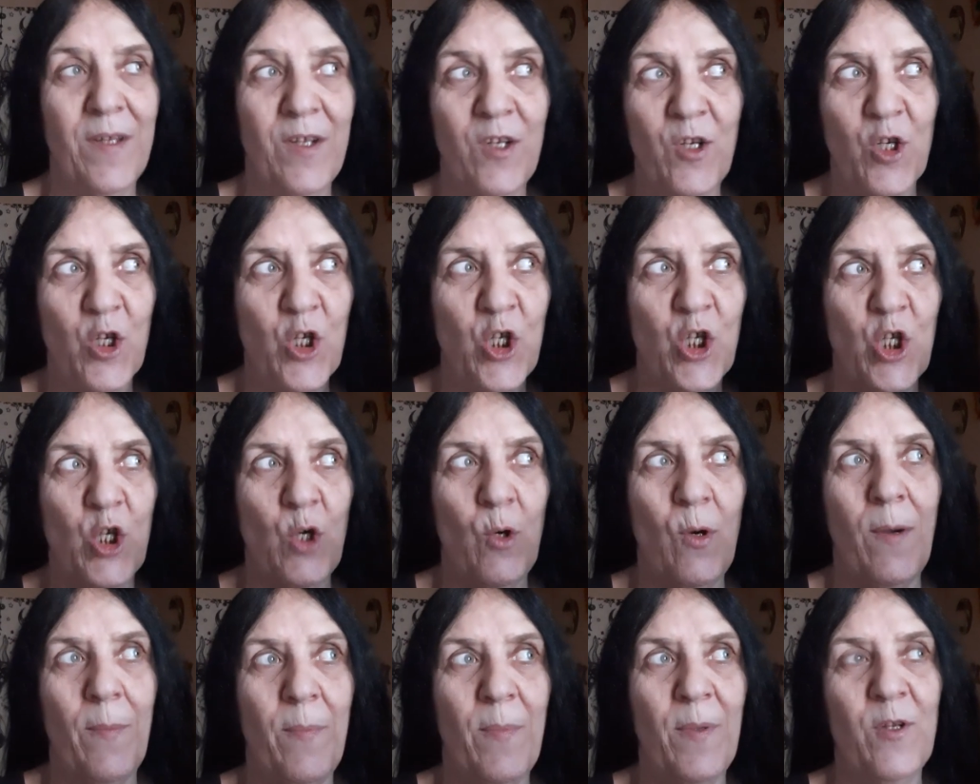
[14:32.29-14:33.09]
They just
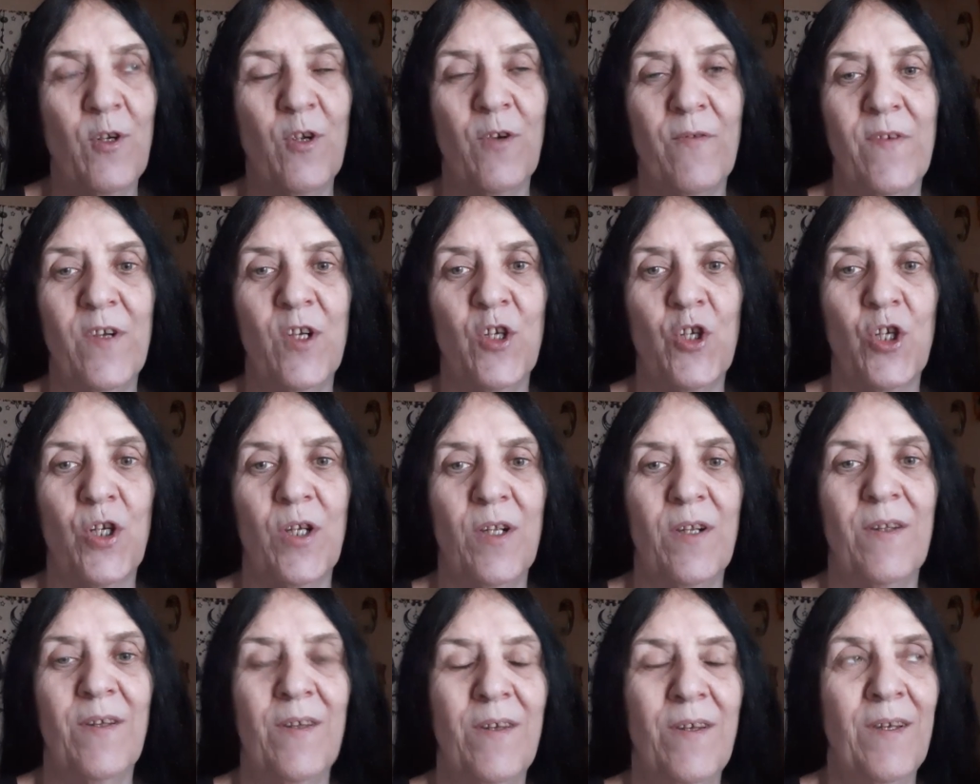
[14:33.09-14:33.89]
show up in your
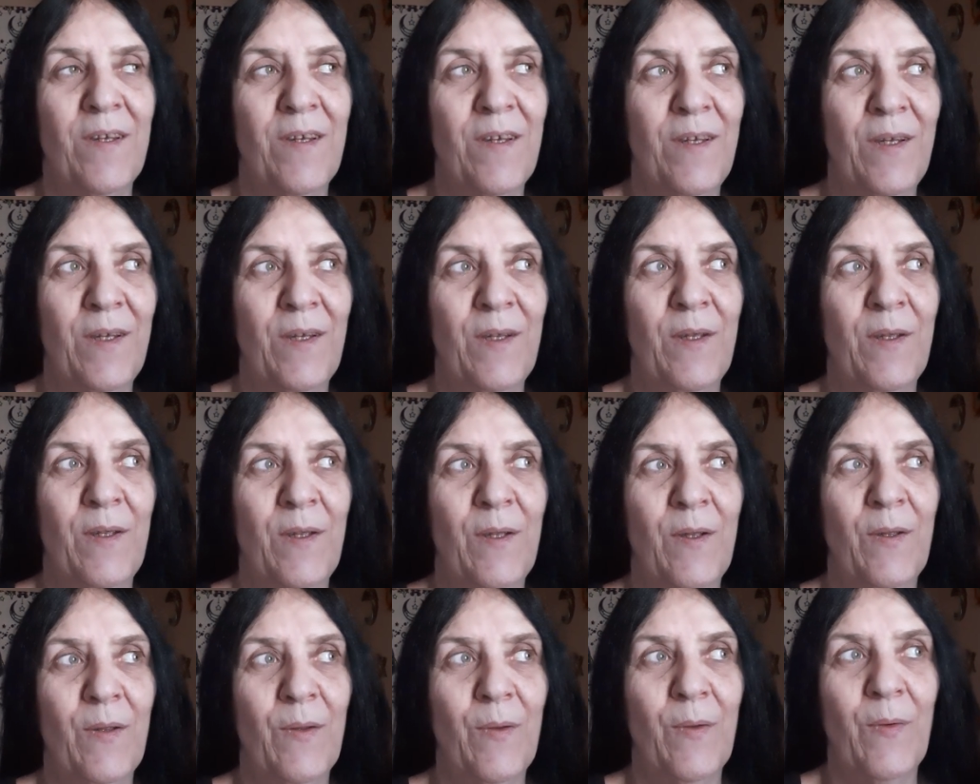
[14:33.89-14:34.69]
vision.
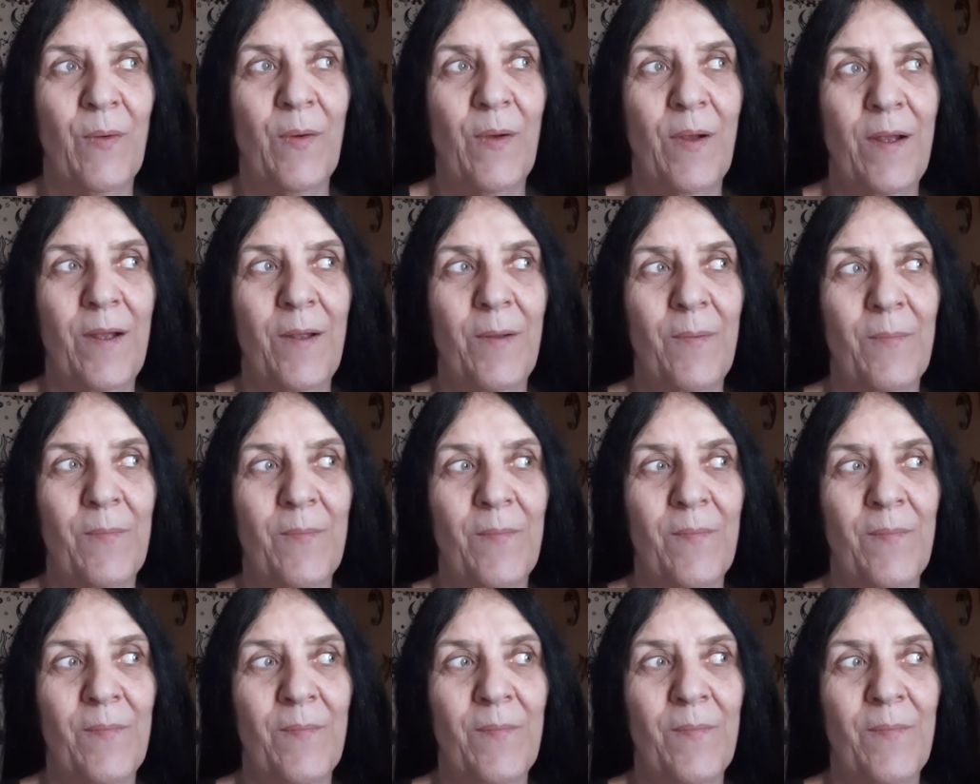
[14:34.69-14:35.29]
Right?